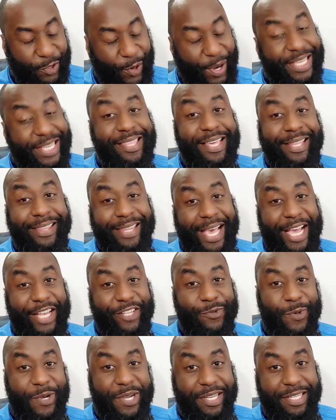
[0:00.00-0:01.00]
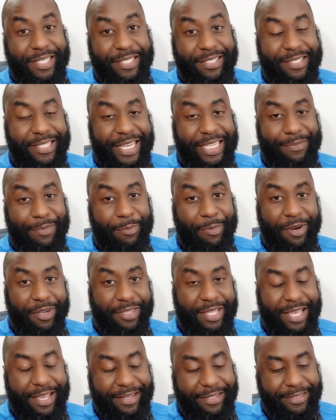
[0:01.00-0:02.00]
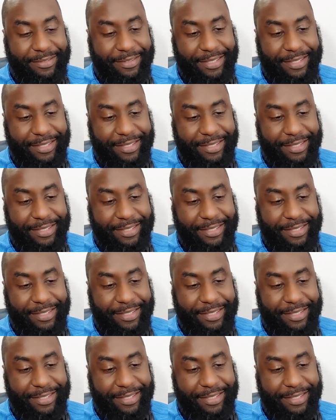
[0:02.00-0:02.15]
I did that last one because today's my birthday.